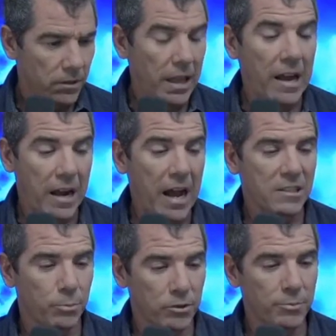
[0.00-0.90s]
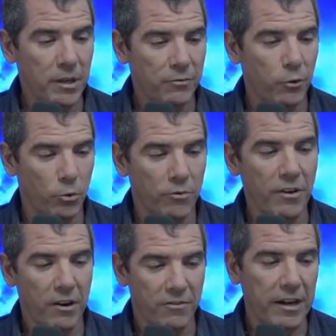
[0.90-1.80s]
a lot of hospitals being full of
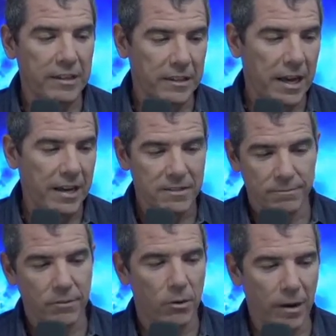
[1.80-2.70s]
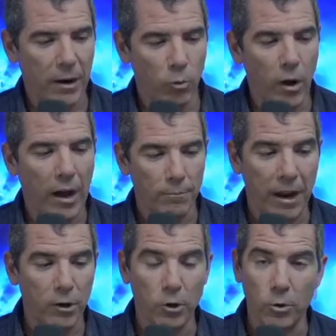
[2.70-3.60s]
verified lies. Well, by what?
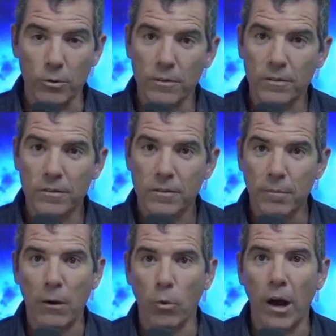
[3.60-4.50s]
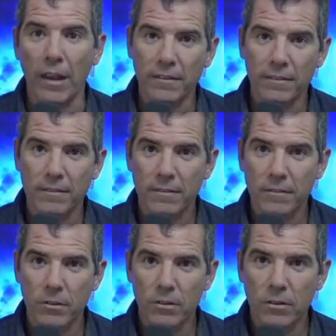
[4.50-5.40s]
By who? By what?
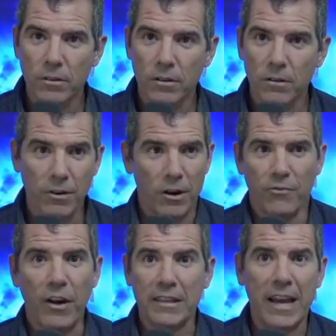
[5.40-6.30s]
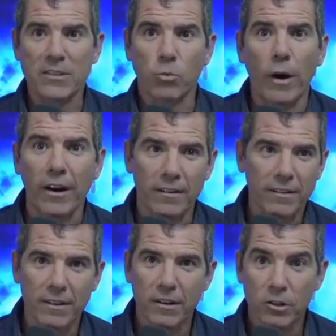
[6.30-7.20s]
Verified lies
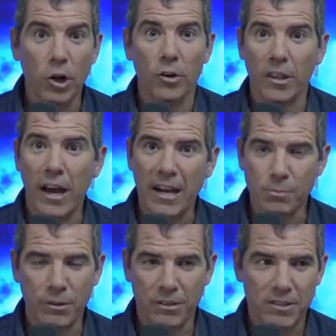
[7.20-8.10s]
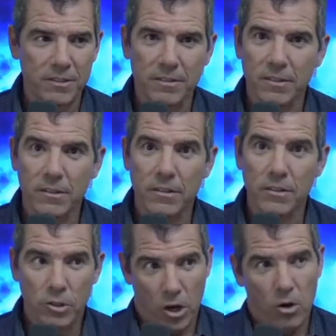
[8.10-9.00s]
where? Go to the hospitals.
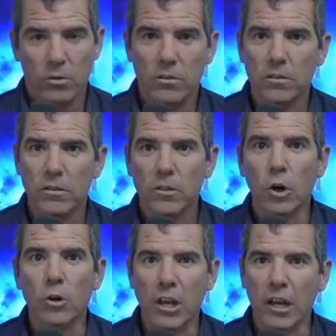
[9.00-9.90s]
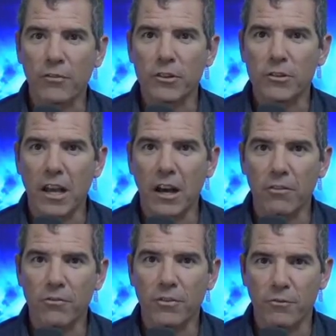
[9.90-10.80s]
Go check for yourself.